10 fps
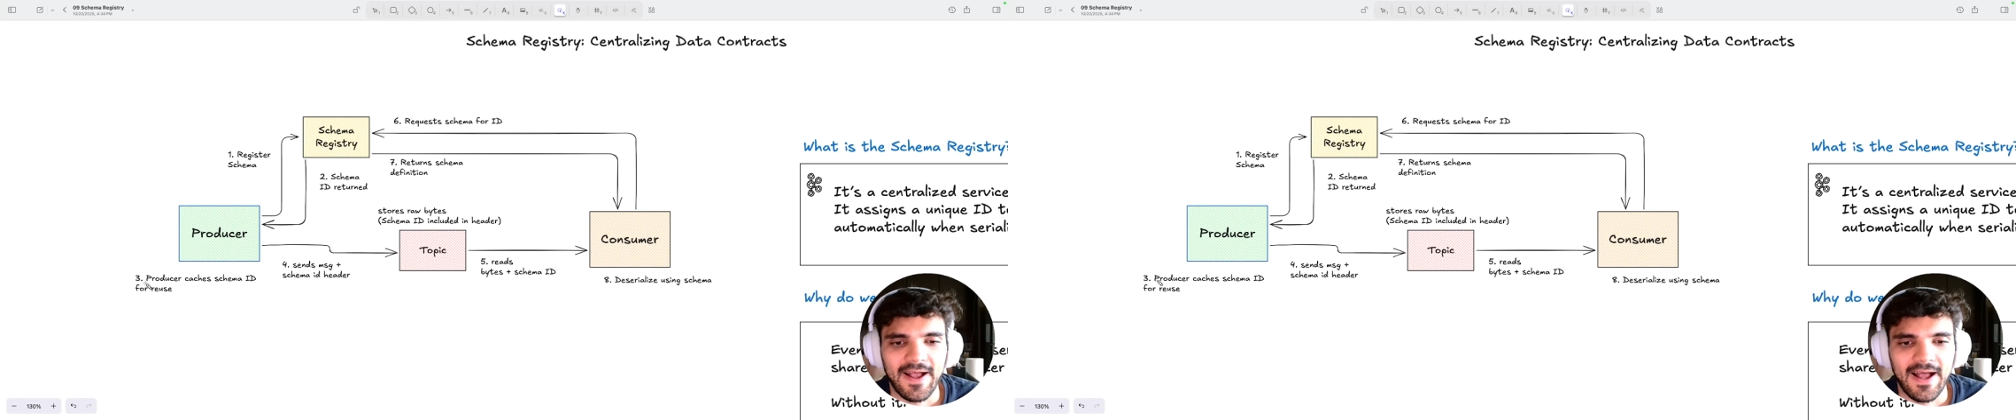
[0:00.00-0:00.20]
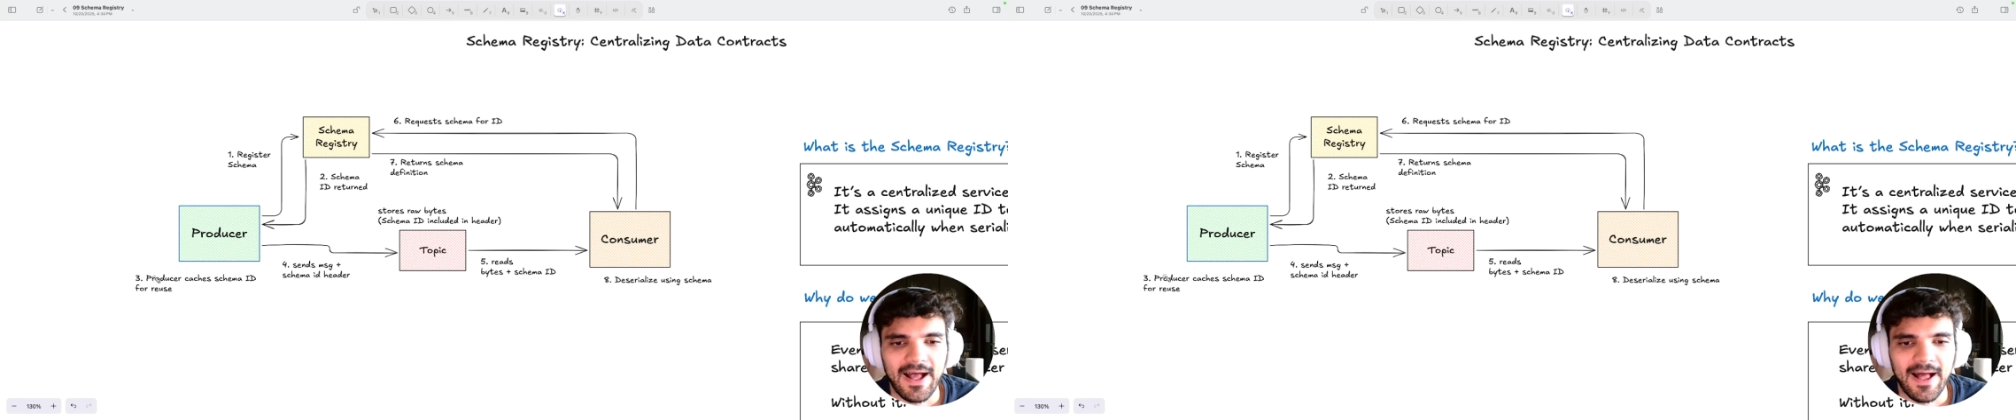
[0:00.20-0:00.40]

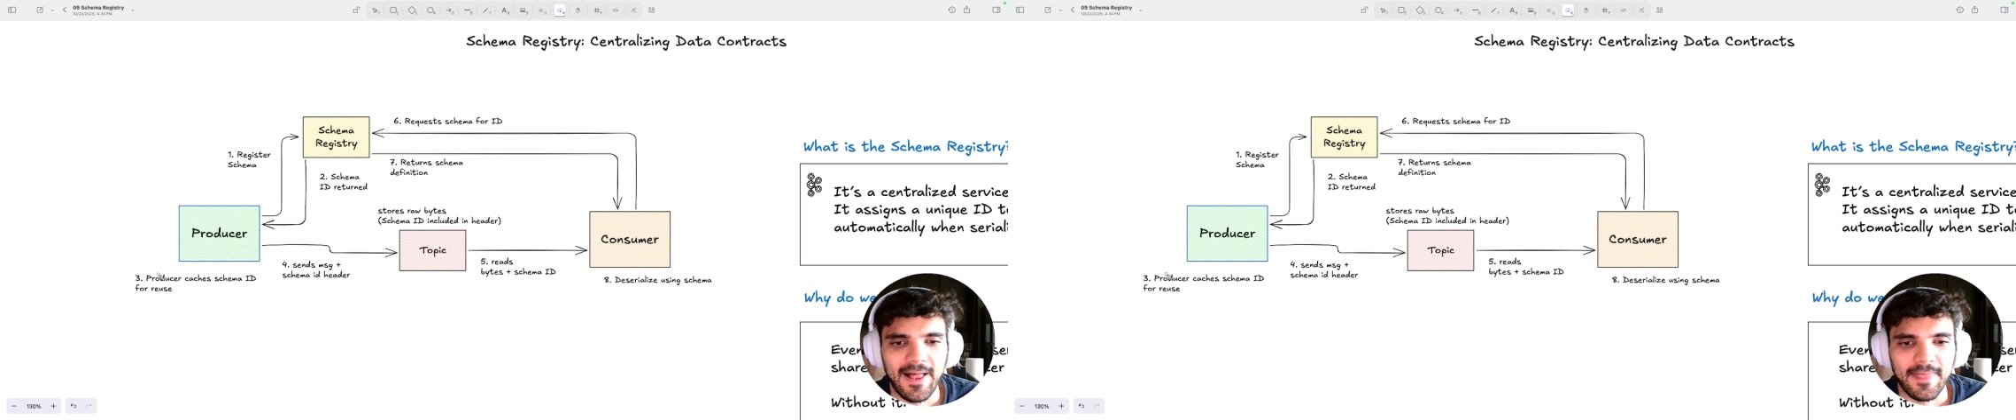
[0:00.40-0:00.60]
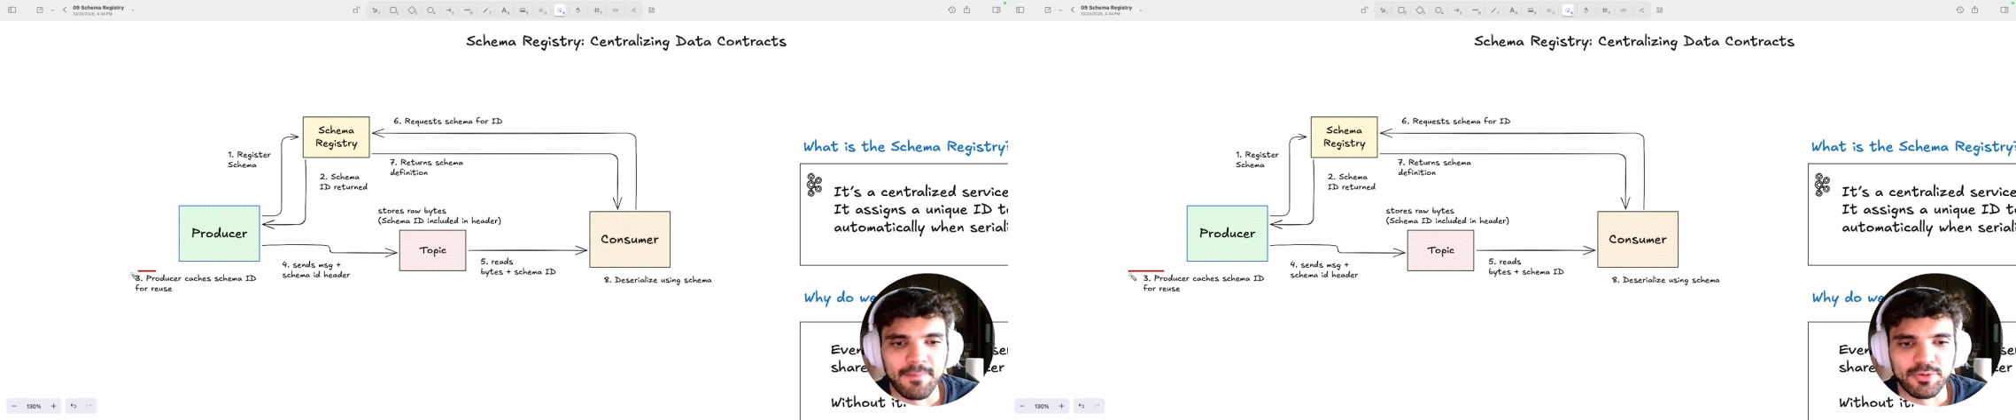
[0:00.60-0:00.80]

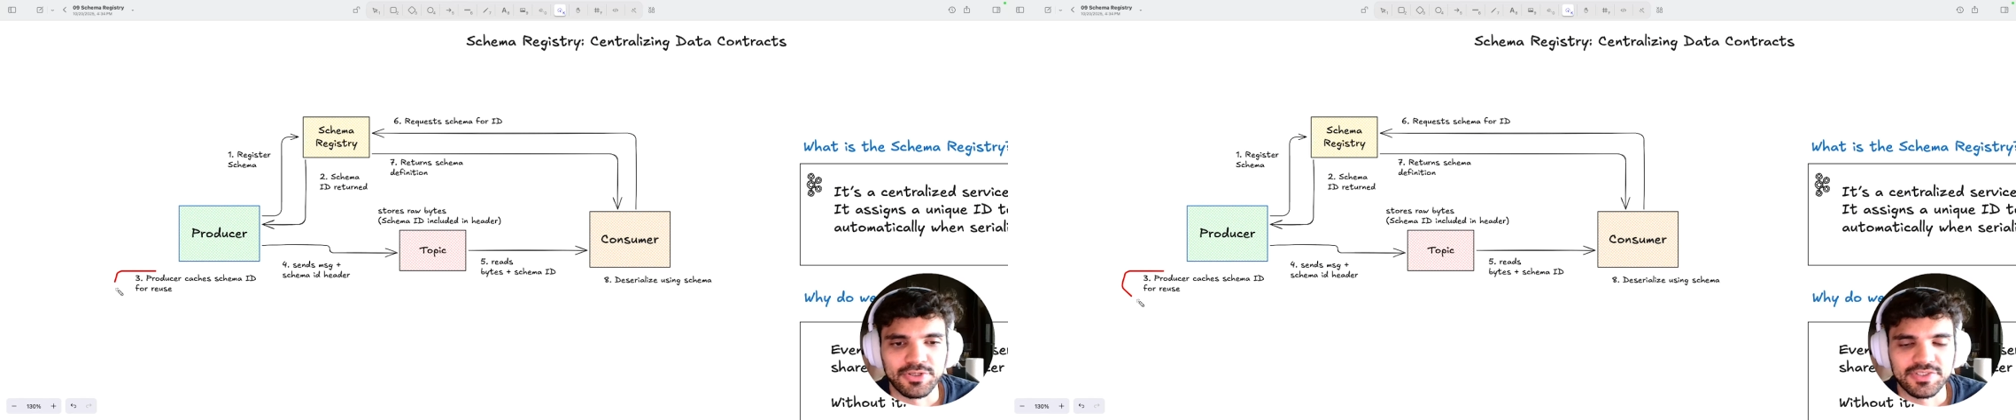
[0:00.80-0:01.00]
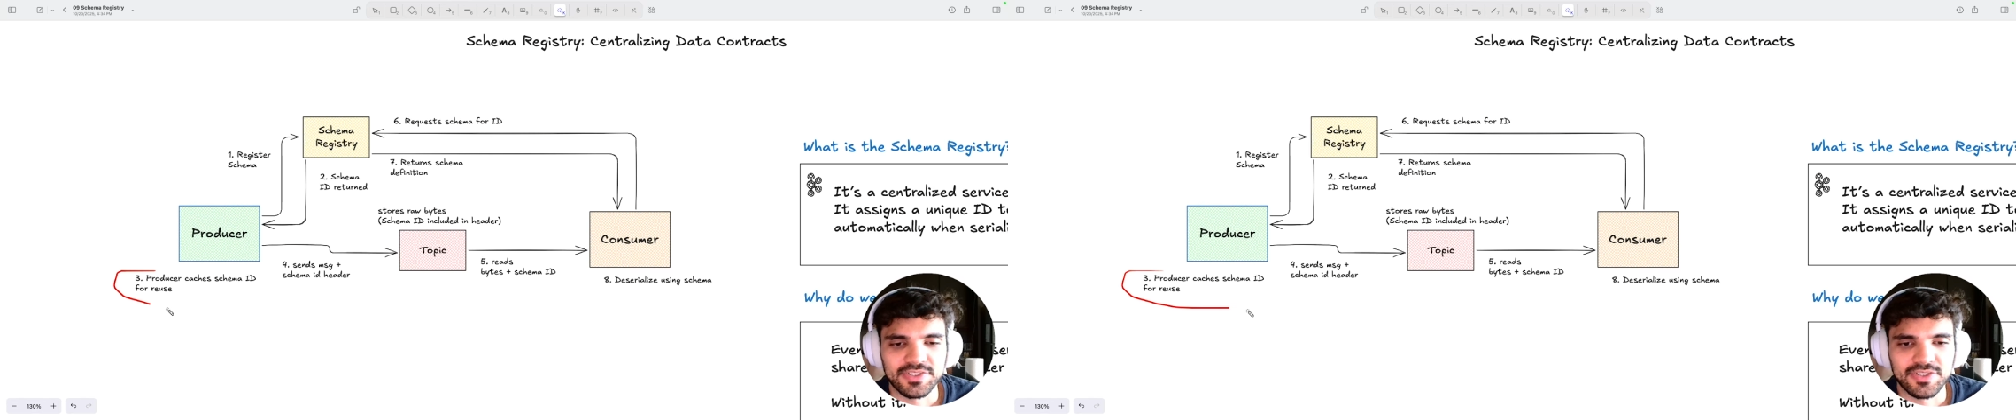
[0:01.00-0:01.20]
the
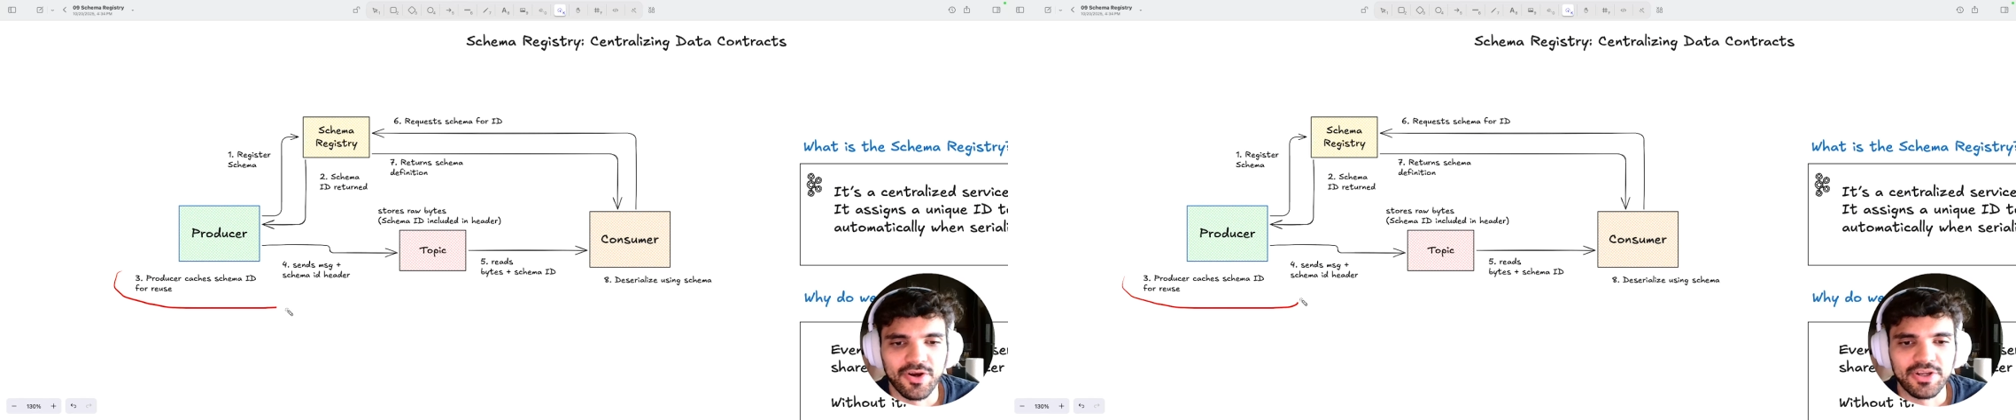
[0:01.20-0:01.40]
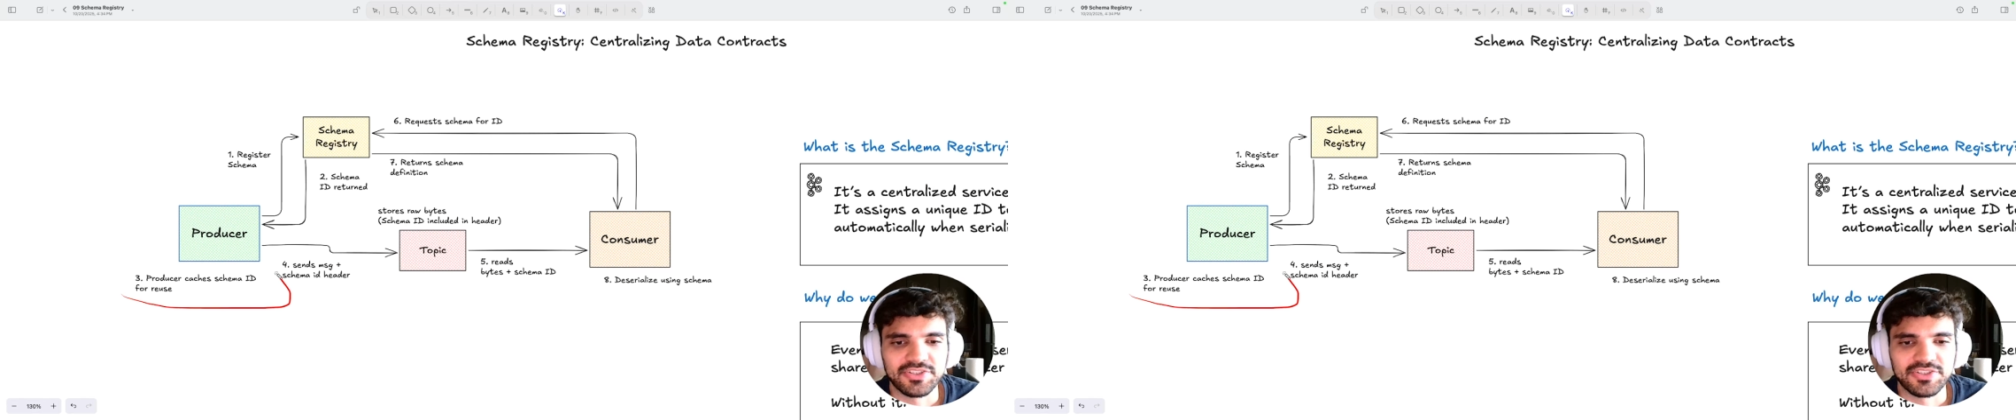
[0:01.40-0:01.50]
producer is going